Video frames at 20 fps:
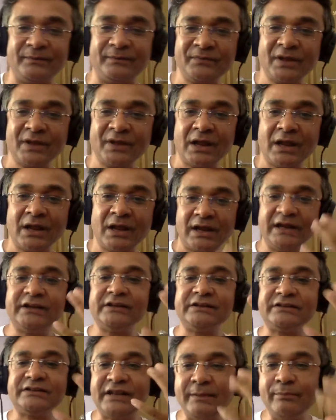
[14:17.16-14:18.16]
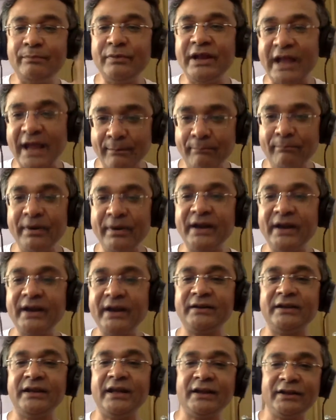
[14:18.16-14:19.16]
Correct. It is deeply
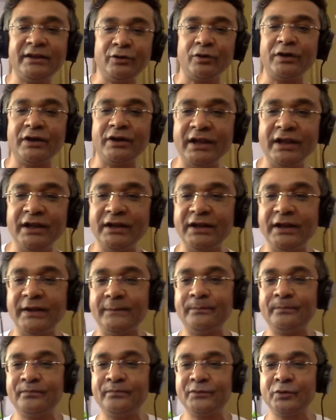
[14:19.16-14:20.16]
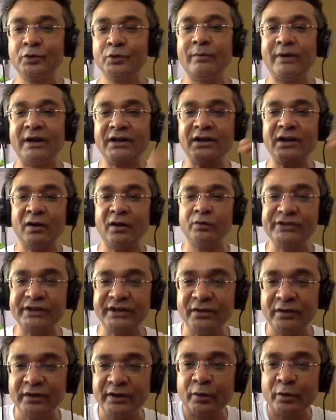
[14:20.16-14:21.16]
embedded there in your DNA, no matter how
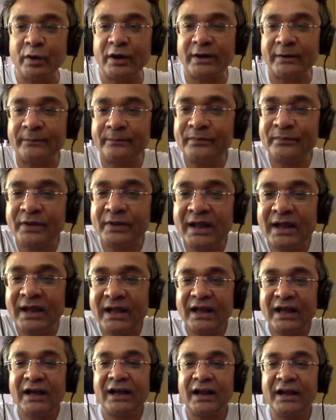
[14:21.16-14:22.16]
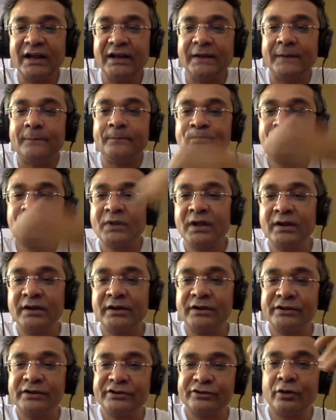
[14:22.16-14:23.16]
secular you are. Right?
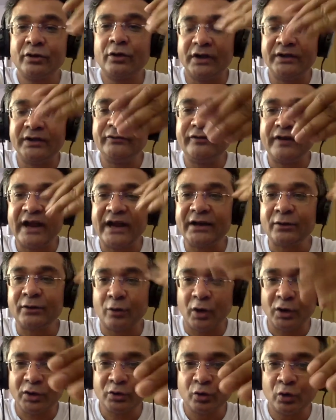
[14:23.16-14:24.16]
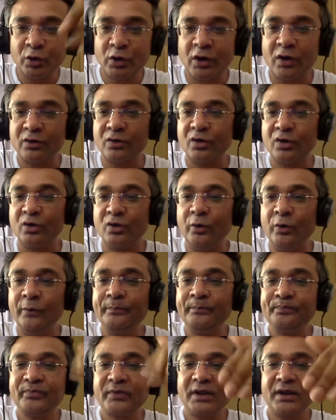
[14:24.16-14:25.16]
So, in fact, not too long ago,
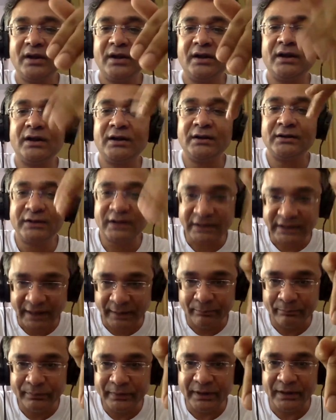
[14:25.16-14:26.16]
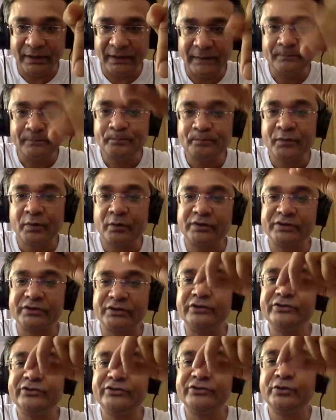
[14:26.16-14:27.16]
uh, the temple was
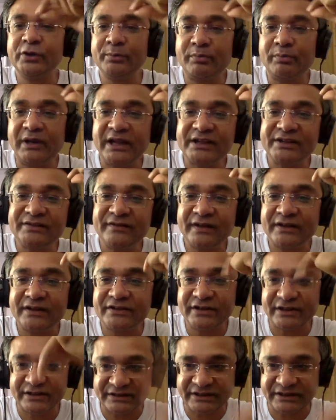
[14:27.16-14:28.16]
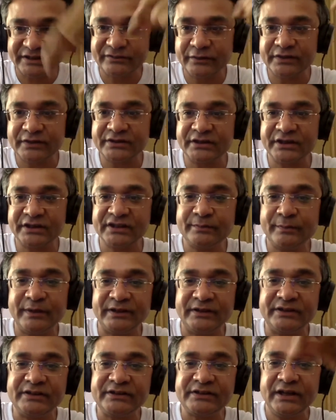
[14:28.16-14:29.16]
also the place where justice was
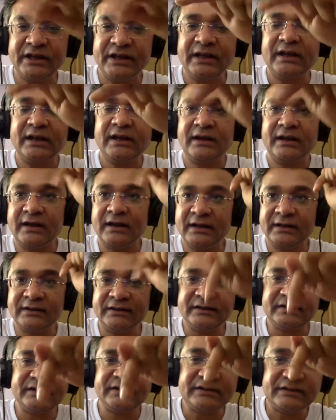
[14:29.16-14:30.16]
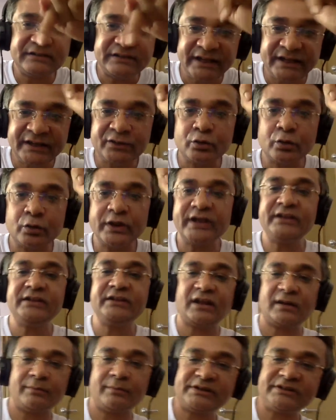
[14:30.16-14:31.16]
dispensed. Uh, this is seen today in
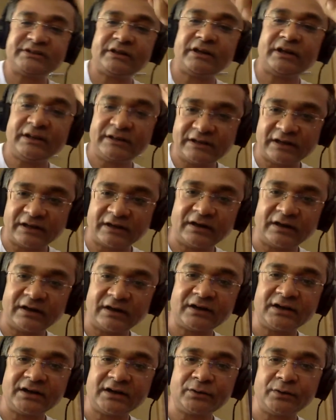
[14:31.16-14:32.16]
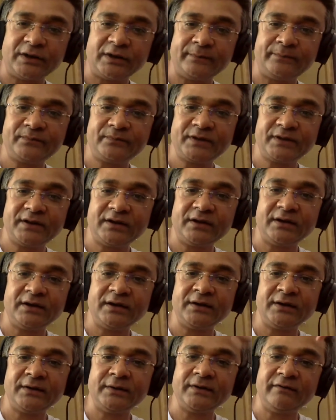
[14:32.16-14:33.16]
Dharmasthala in Karnataka today,
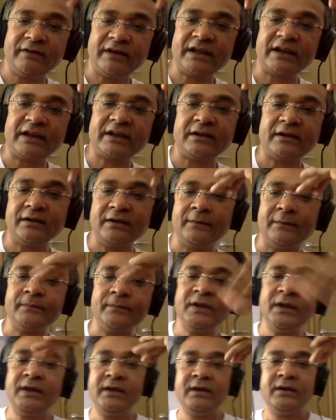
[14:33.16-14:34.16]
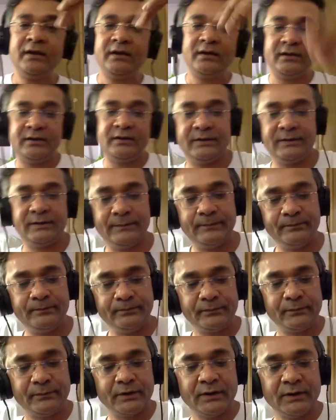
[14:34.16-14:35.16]
uh, where uh, uh,
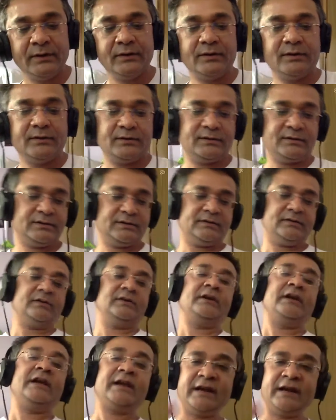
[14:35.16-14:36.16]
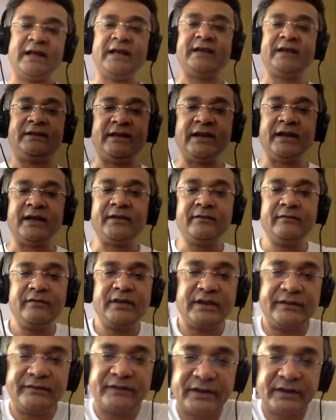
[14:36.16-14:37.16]
the Hegde there,
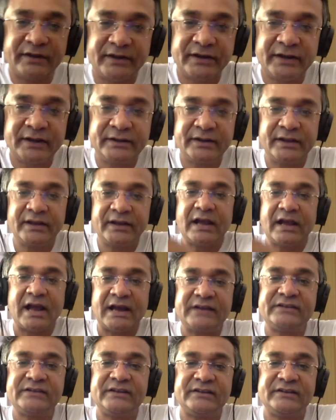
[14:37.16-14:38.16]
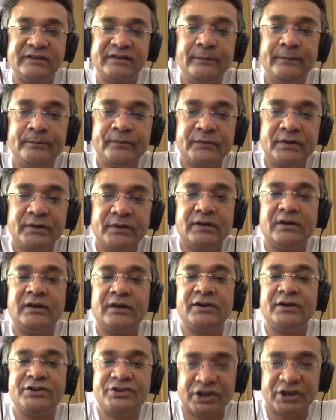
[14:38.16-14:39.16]
Virendra Hegde there, acts as the
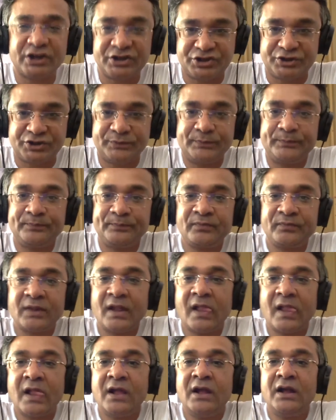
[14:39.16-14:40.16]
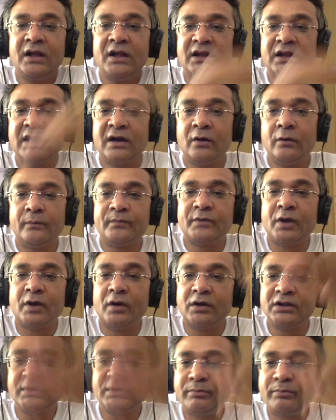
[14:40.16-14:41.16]
judge. Now,
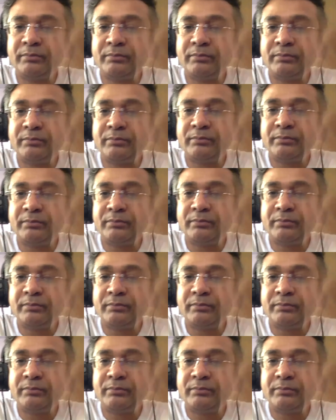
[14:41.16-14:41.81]
on the plane of the